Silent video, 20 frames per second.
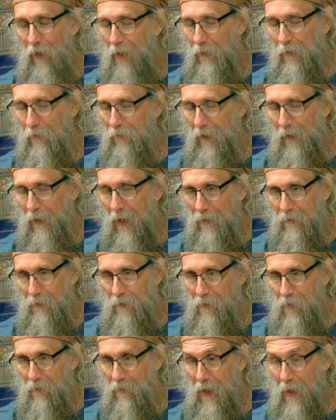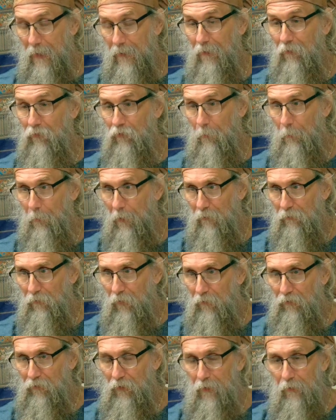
Anything added to that is superfluous.